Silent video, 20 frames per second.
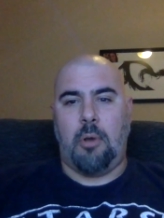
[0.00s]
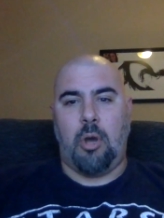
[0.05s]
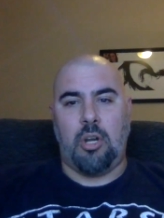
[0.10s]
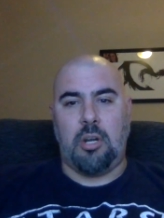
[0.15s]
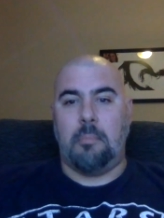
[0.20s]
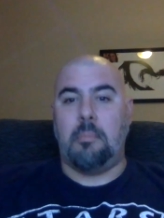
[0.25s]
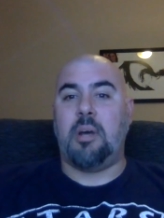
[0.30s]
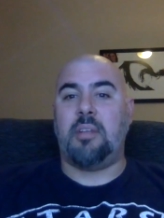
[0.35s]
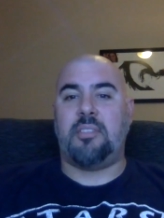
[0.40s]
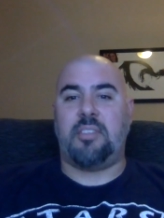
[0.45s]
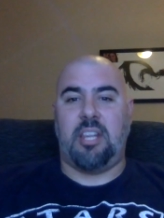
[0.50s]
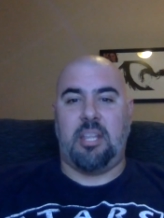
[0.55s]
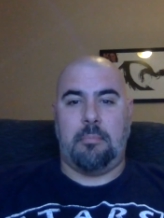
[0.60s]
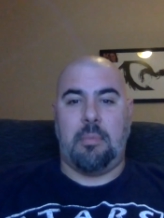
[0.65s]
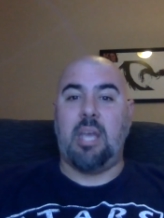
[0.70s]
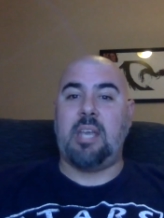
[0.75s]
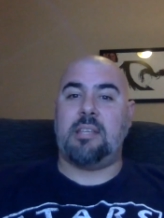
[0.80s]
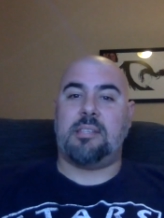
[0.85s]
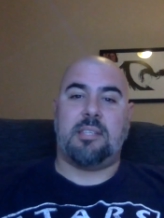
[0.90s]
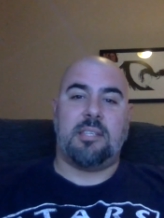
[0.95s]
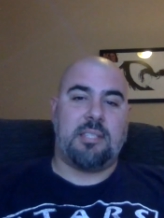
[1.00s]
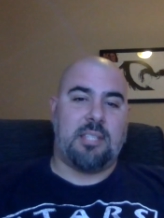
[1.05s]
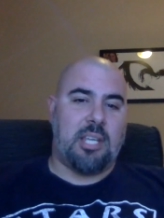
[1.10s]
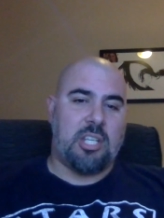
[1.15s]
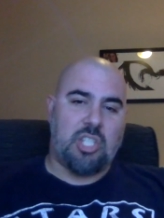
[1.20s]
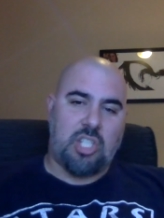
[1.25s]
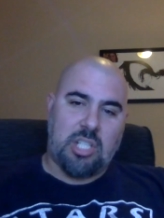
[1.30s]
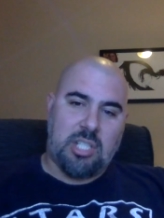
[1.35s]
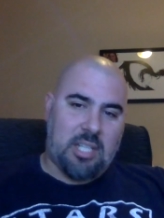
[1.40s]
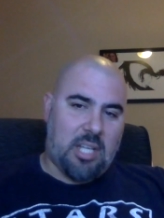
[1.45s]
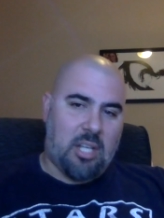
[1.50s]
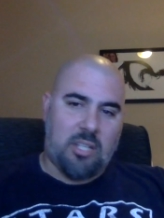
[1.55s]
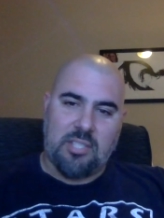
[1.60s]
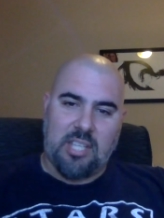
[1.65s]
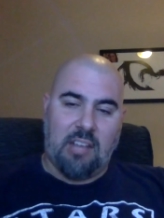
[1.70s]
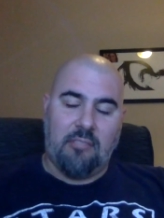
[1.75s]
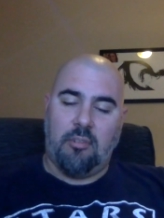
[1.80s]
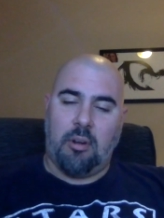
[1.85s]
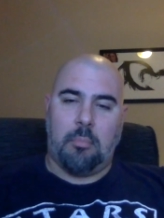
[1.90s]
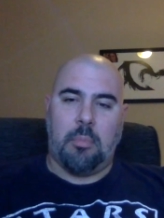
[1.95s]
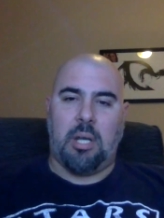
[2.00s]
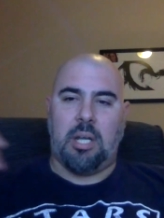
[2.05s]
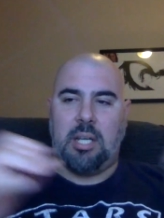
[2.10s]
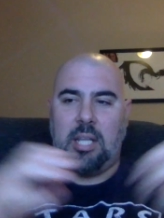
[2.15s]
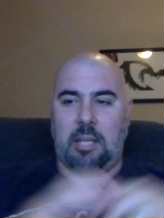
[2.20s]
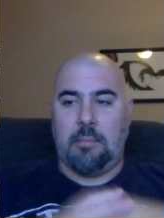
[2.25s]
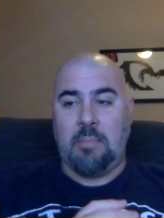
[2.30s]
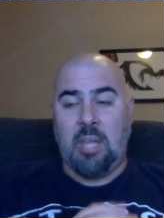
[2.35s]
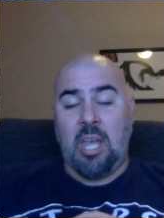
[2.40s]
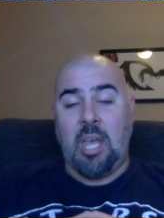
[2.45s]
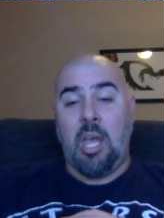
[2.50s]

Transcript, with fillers: on a monthly basis, as she tells everybody.